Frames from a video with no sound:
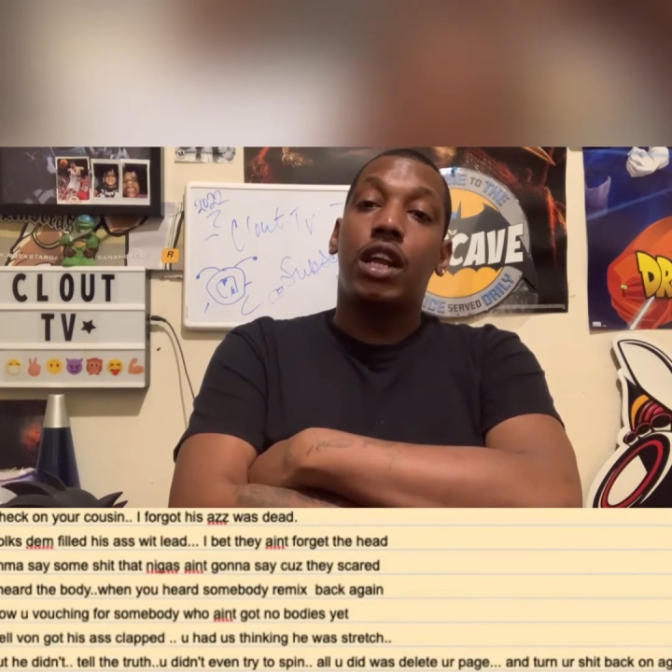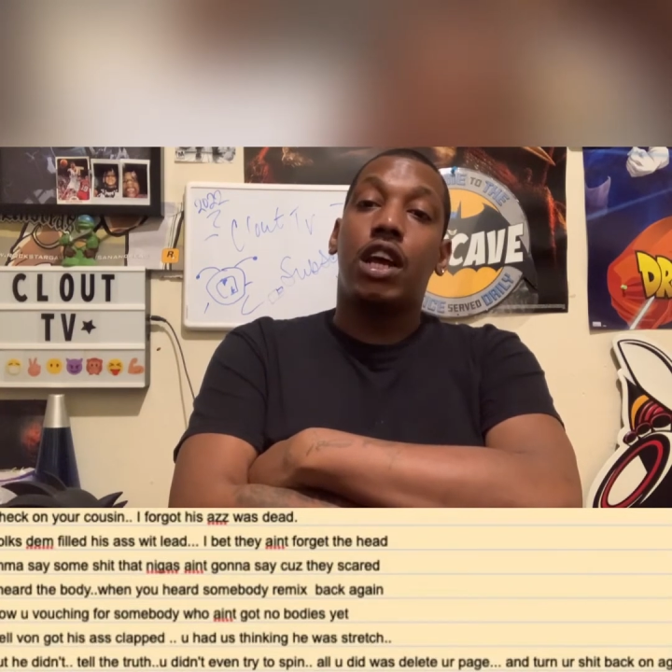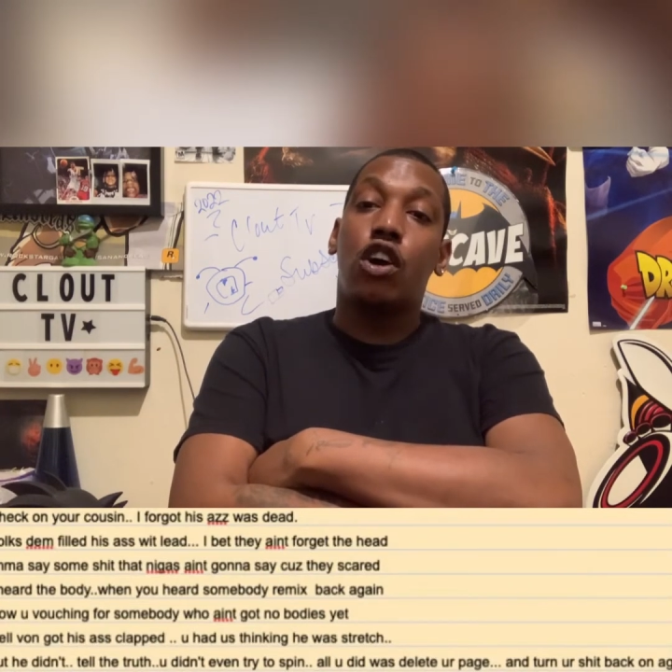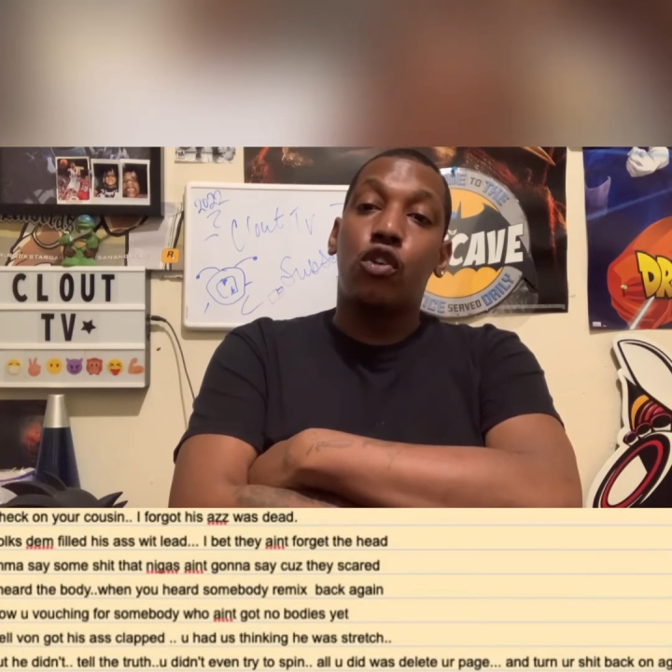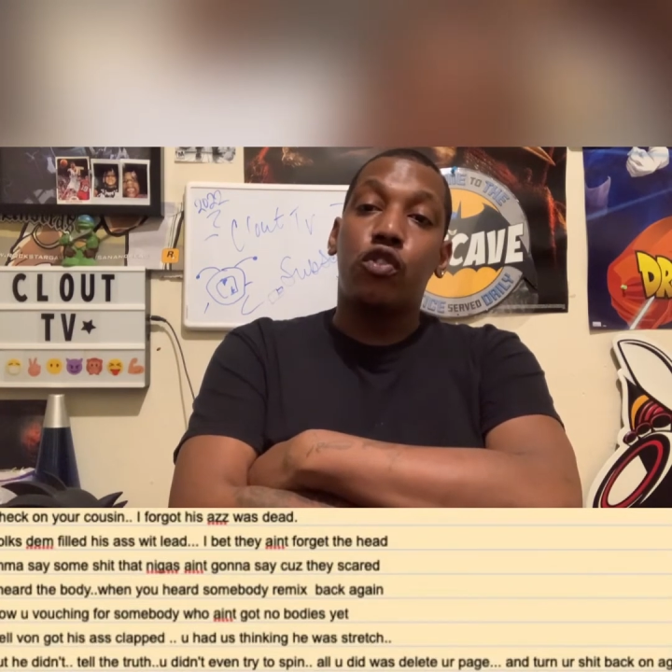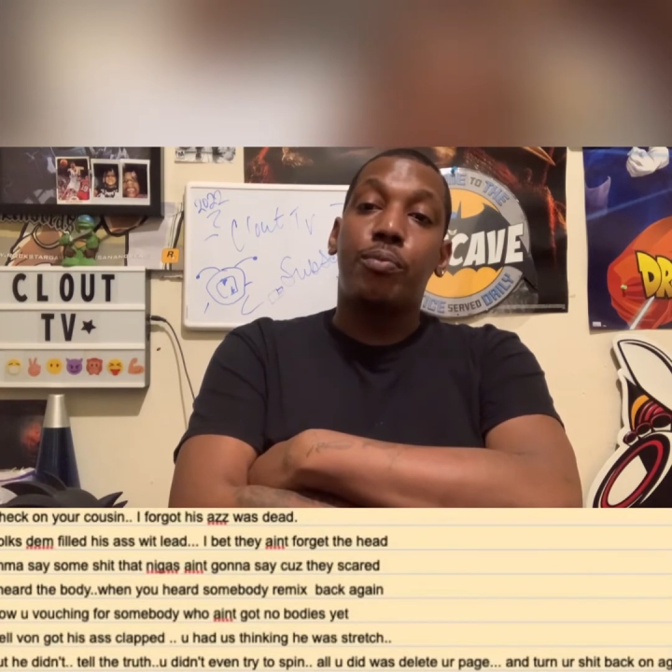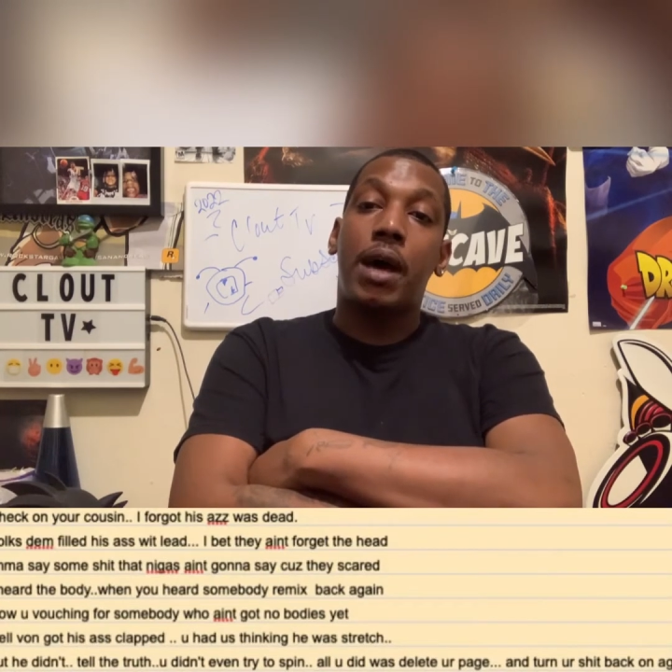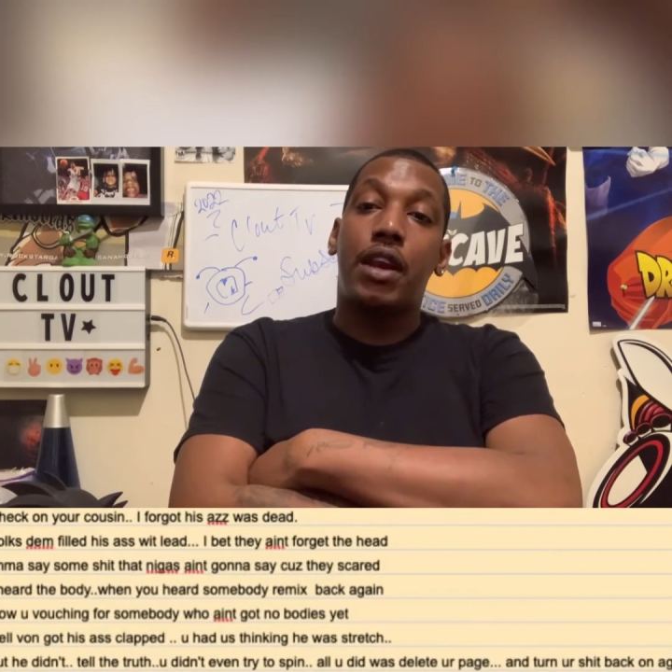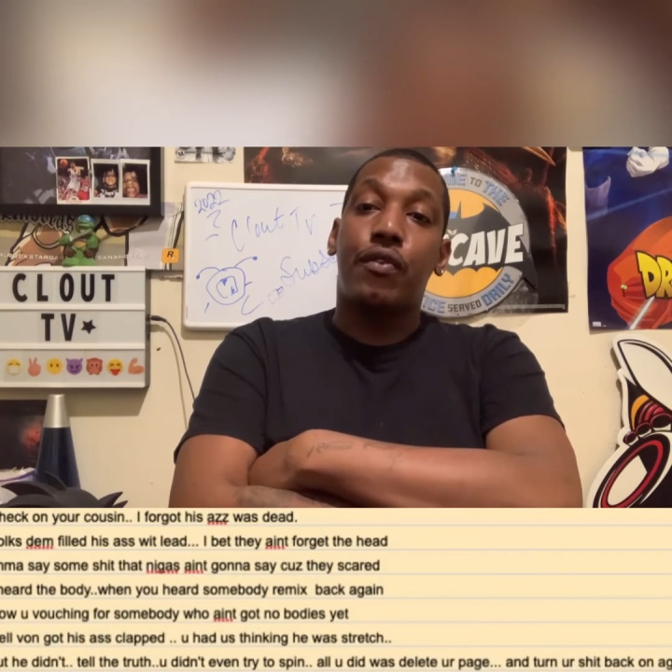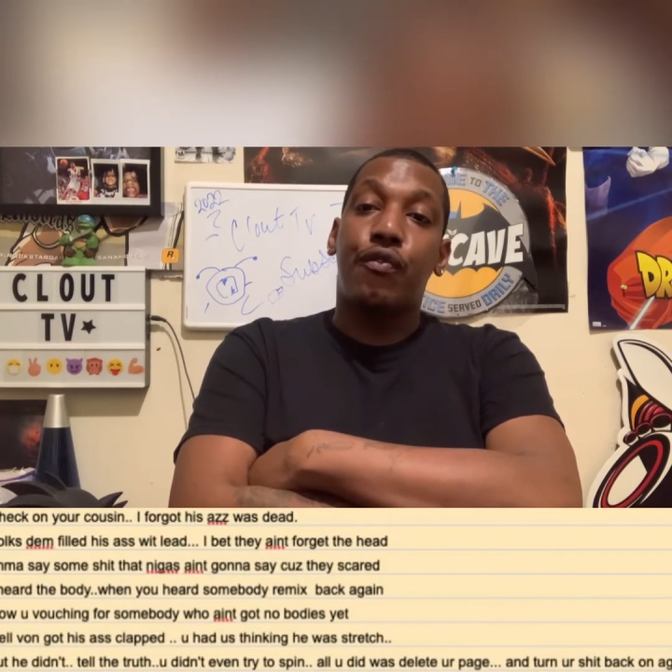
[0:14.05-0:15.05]
that goes
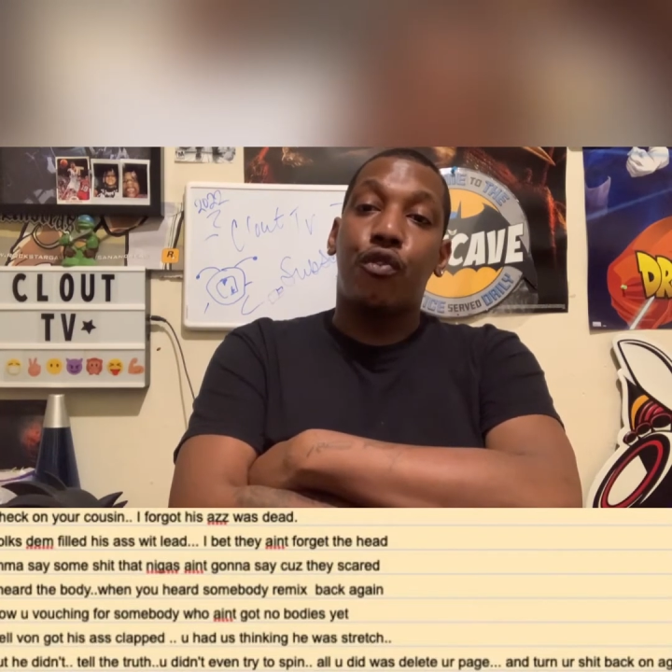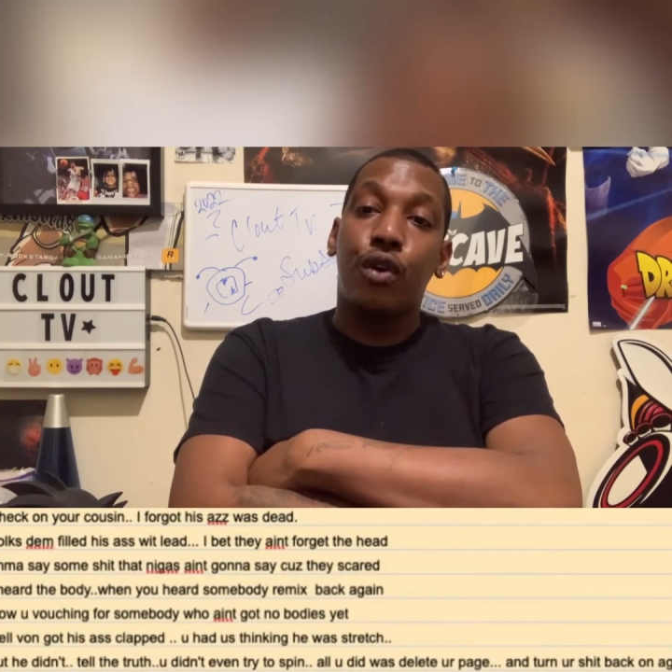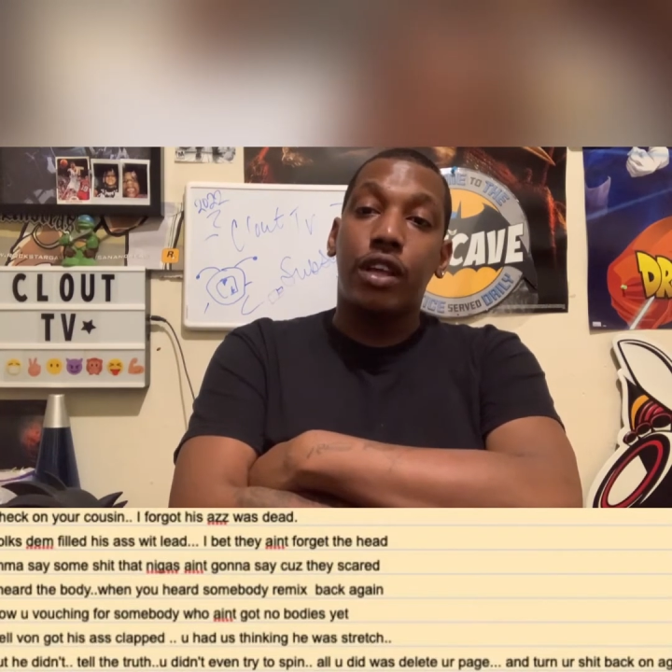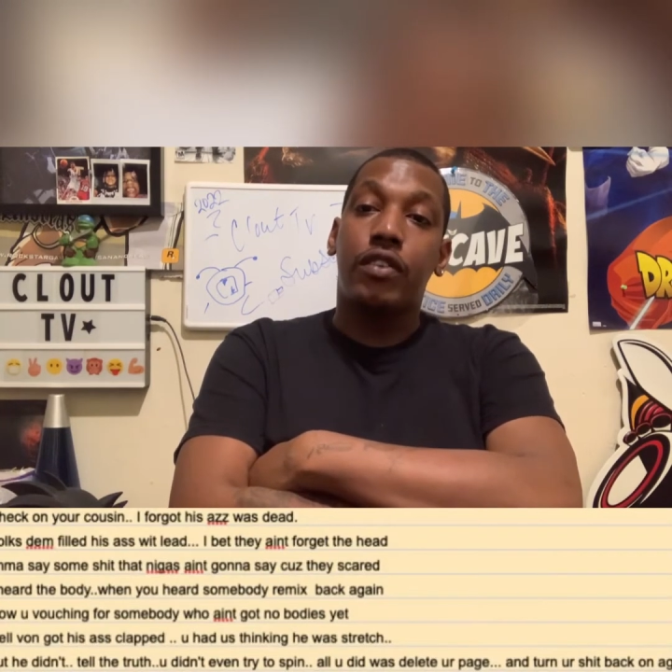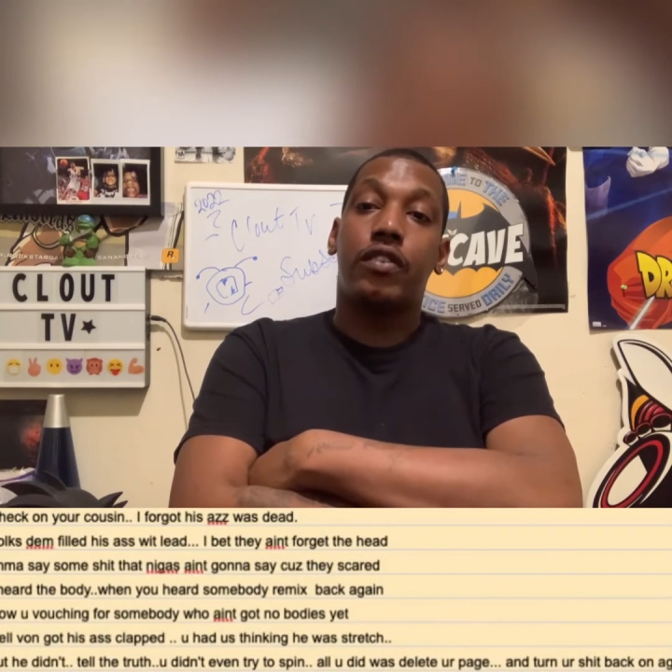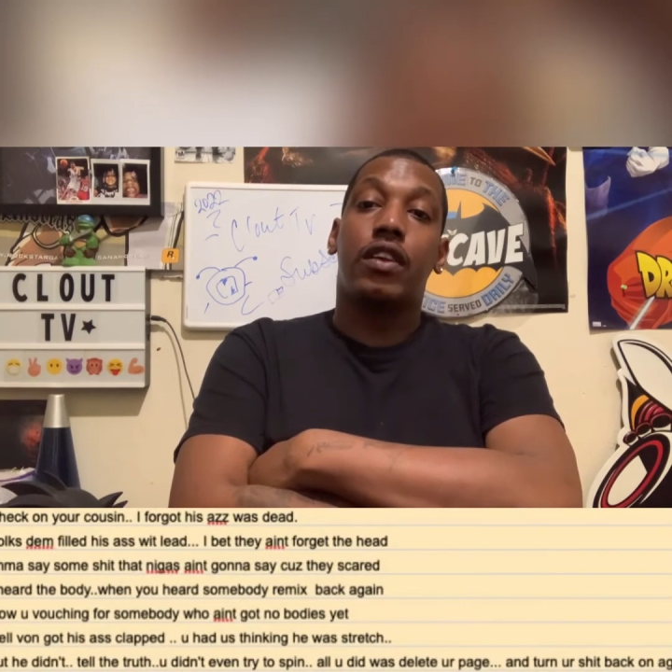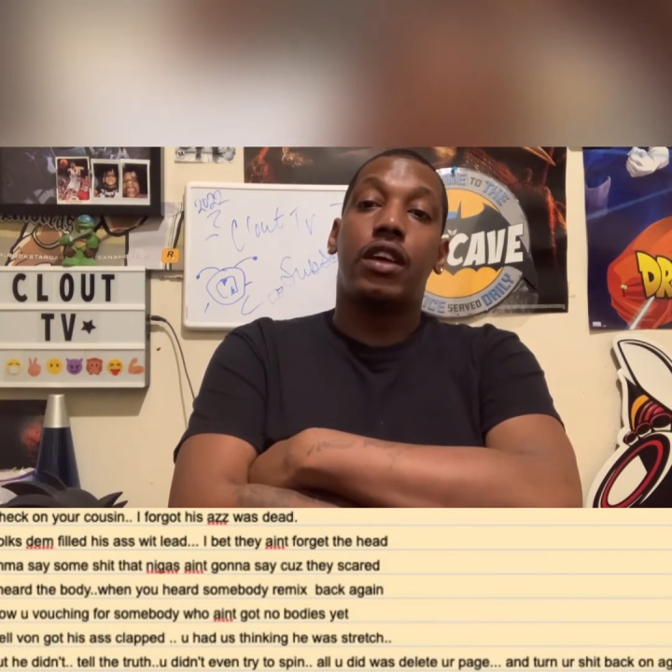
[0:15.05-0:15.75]
by The Voice,